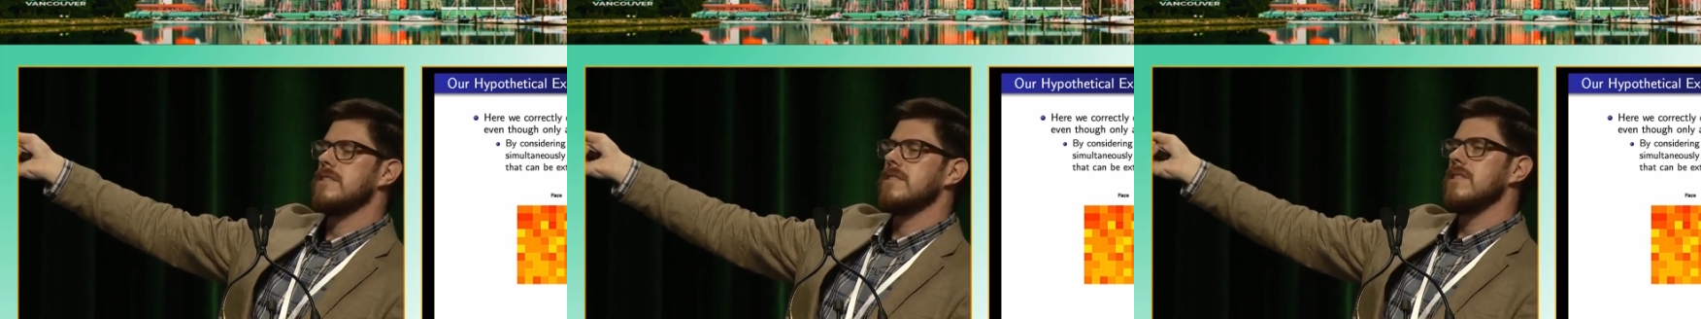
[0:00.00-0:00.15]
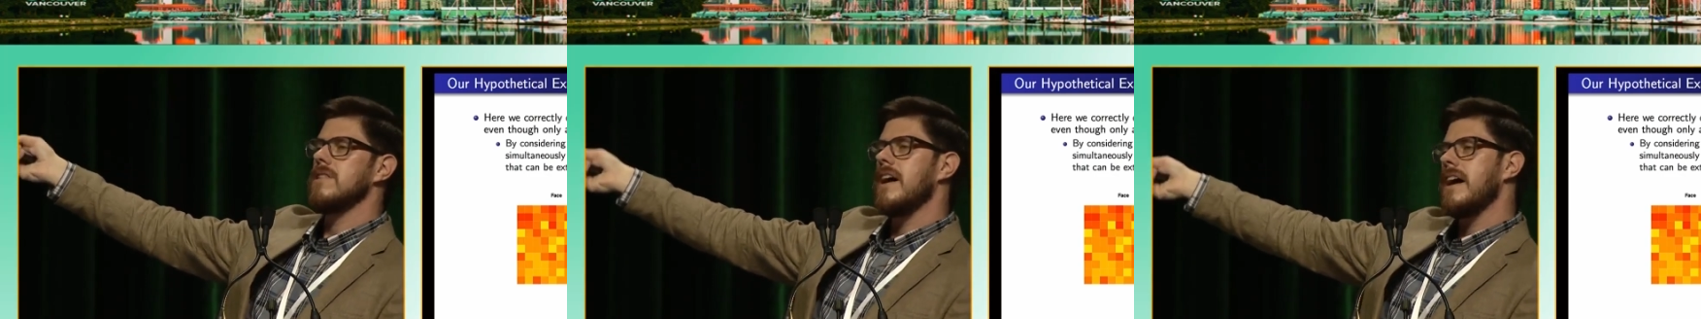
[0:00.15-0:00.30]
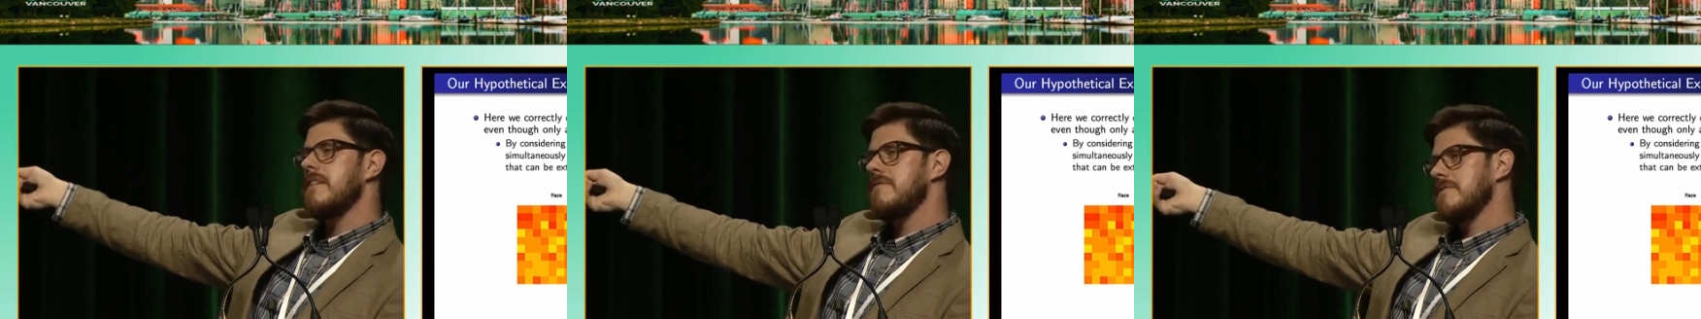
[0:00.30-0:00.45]
the
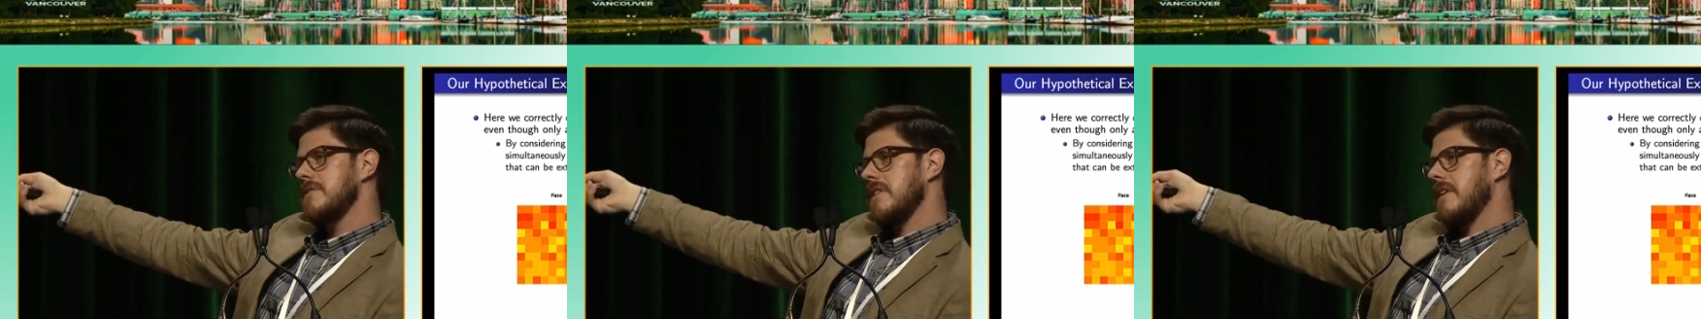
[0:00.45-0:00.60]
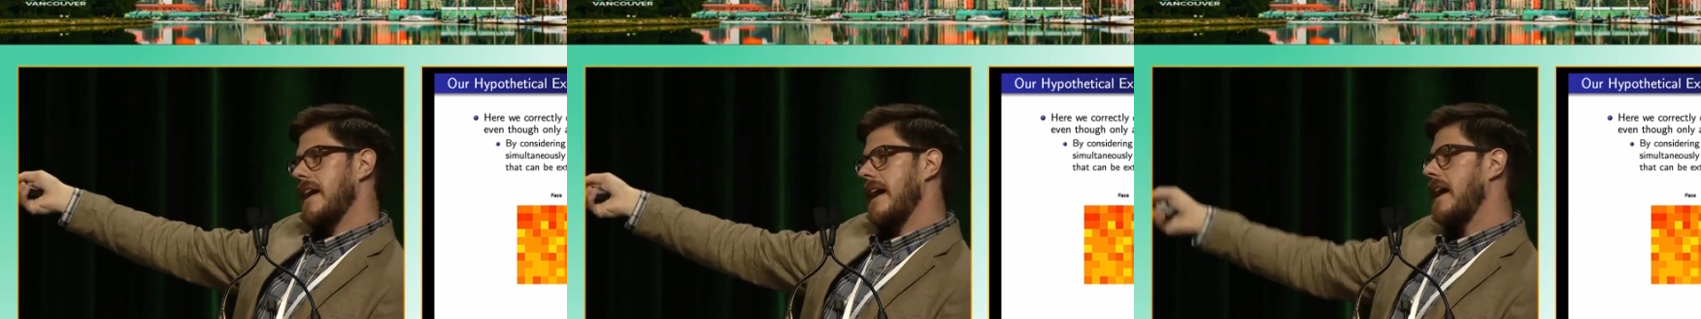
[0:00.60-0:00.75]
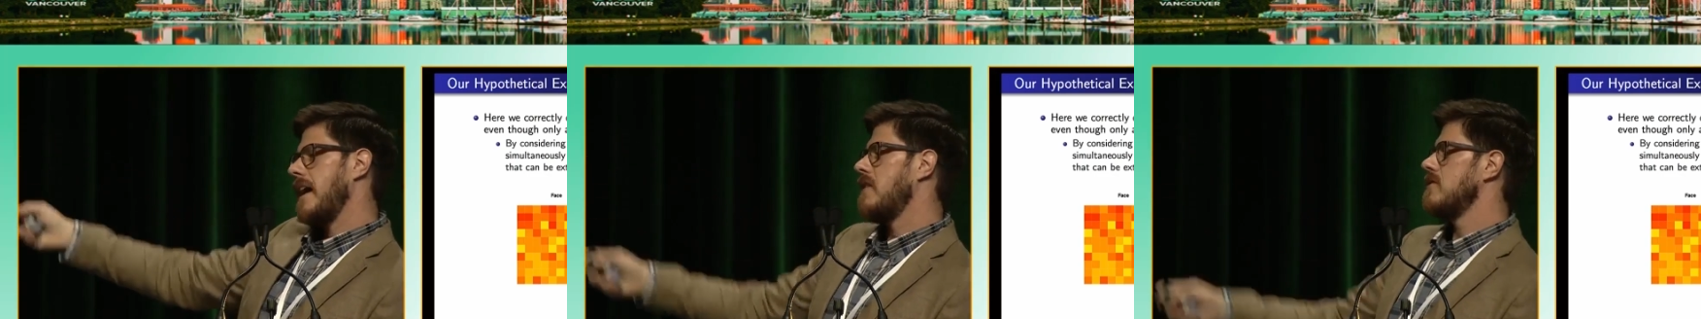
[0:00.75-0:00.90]
left and
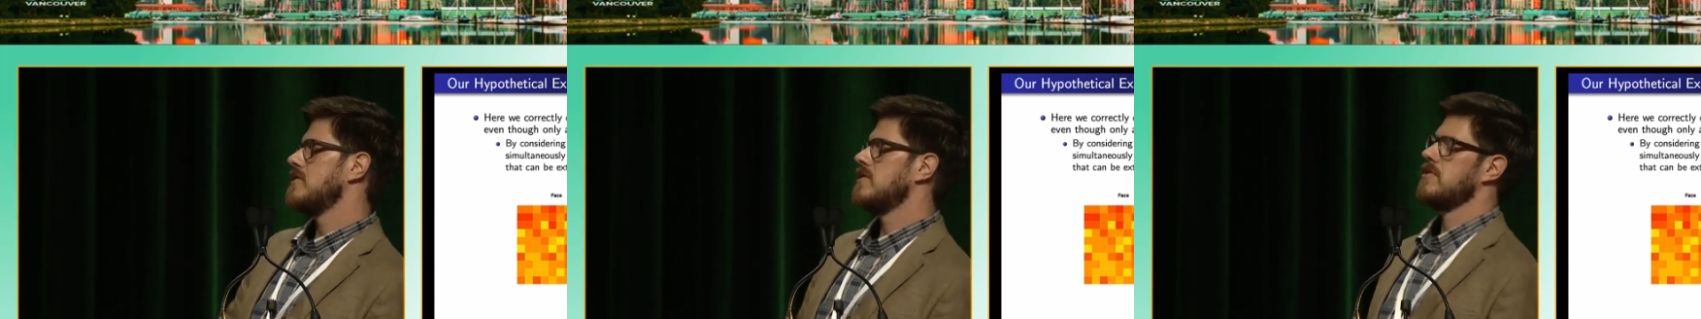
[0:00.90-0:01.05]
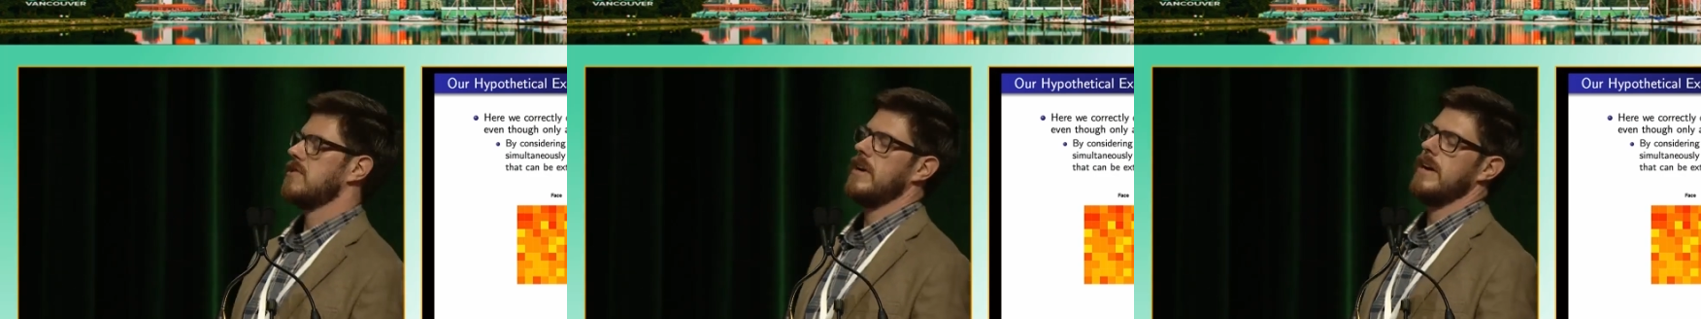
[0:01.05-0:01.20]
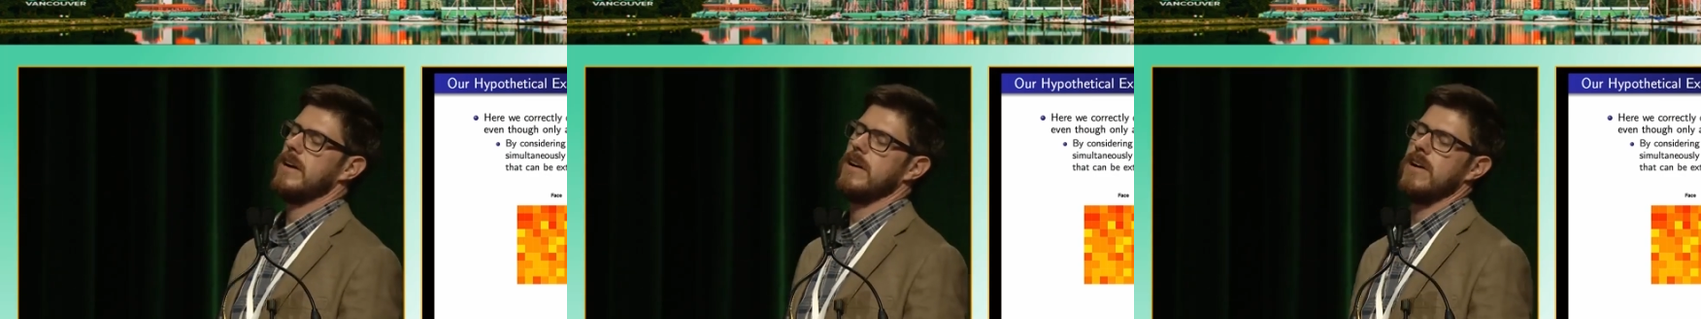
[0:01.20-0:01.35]
a house
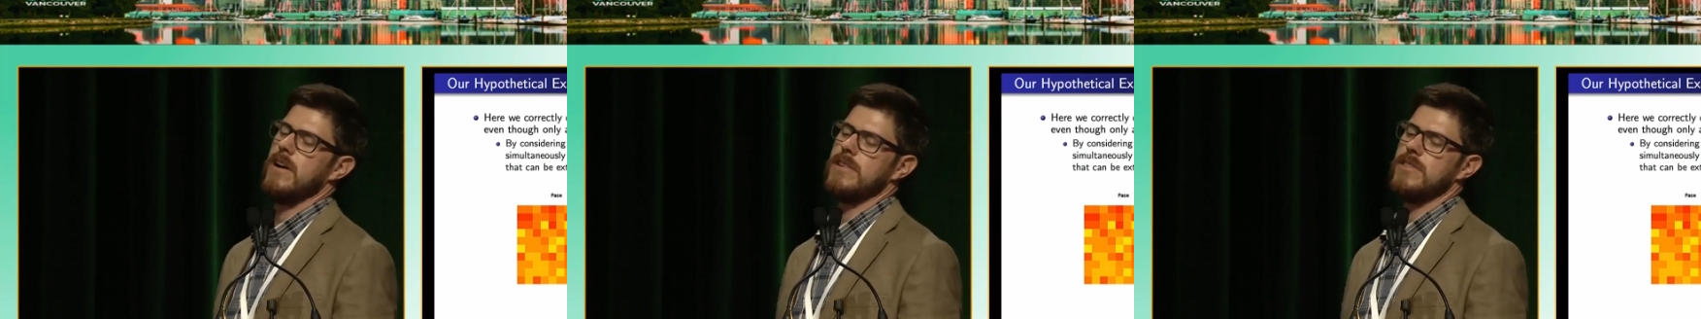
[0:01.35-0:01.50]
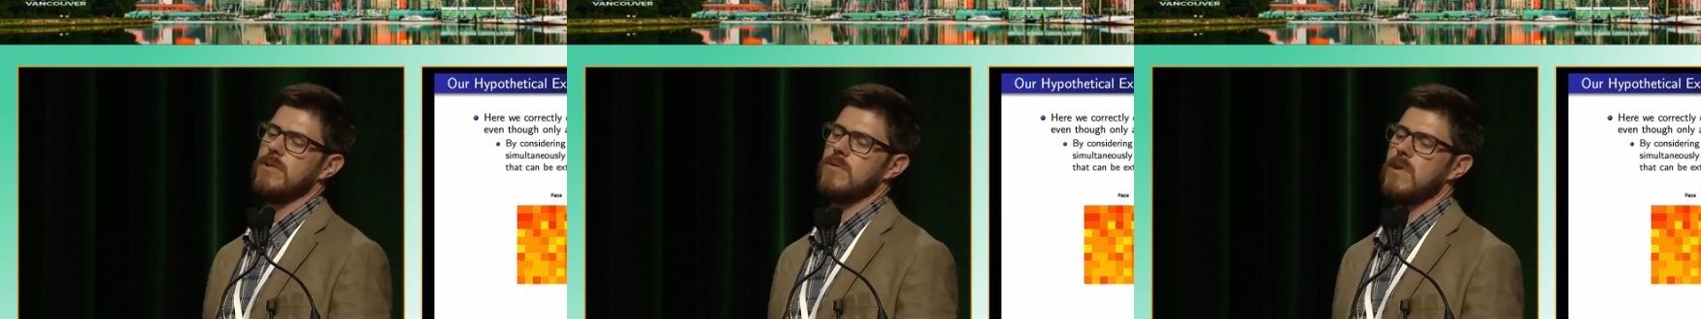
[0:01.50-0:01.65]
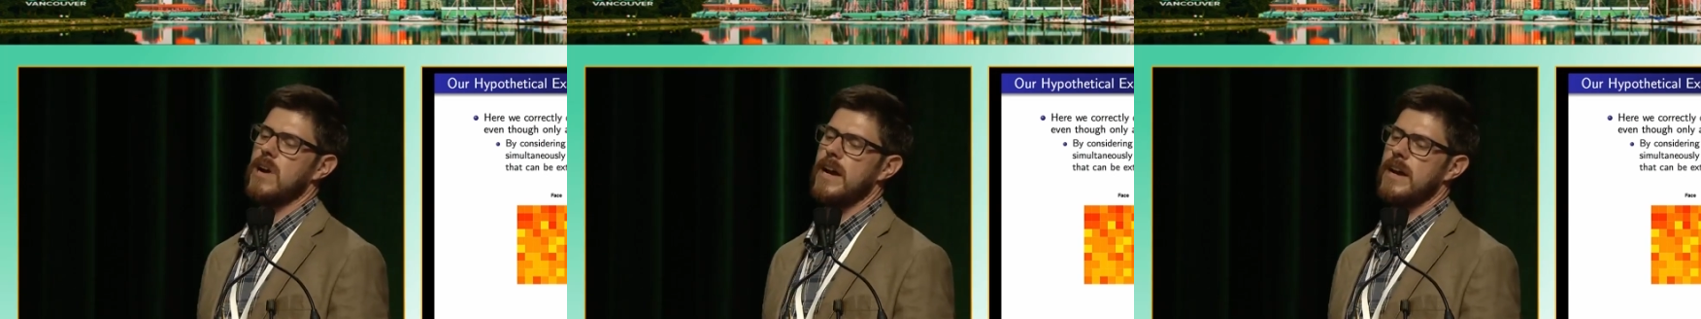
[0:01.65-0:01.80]
trial on
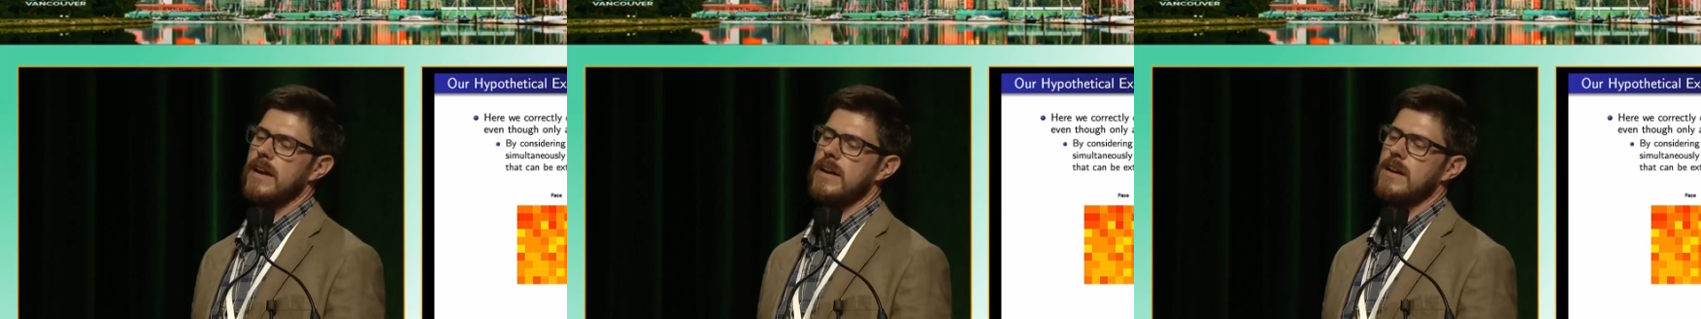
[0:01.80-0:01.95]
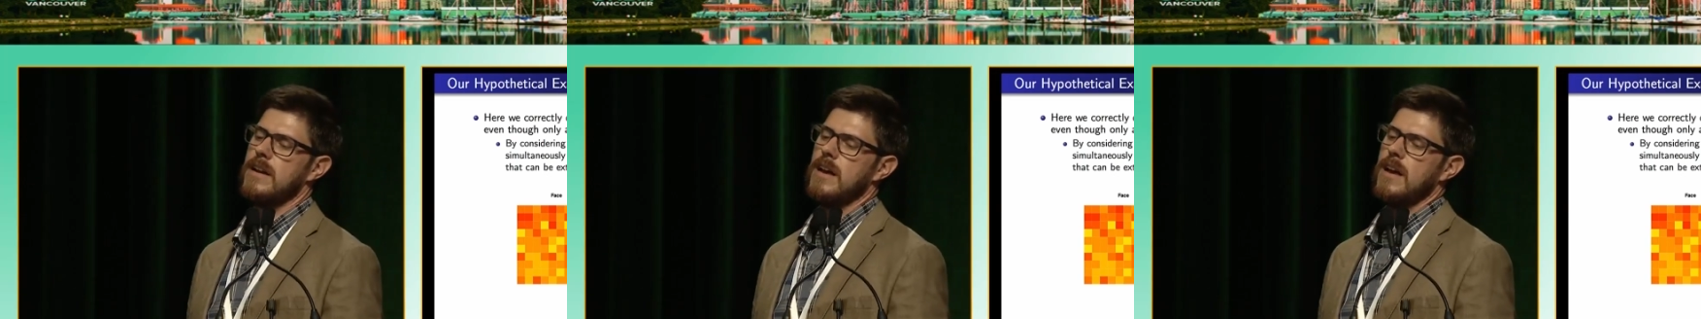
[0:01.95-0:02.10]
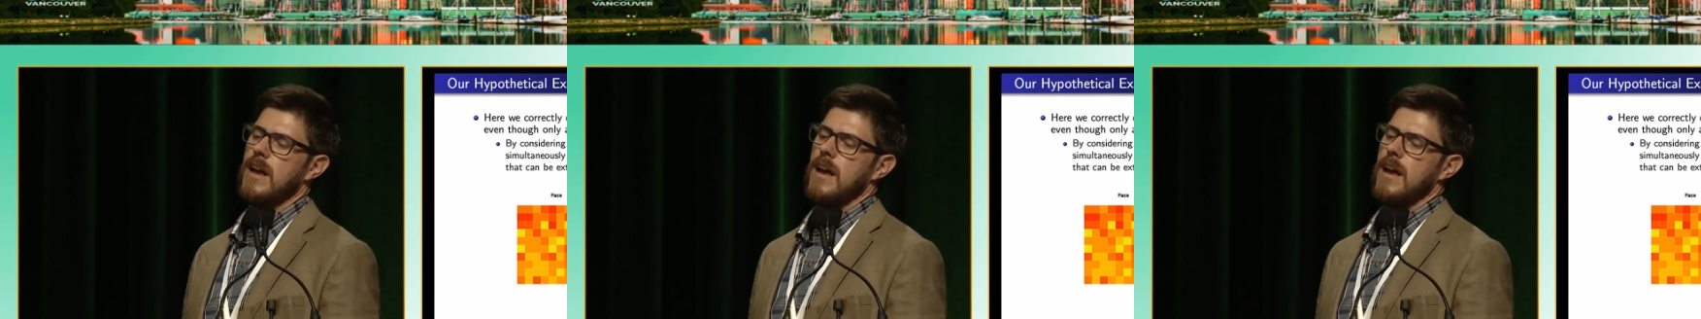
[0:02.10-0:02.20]
the right.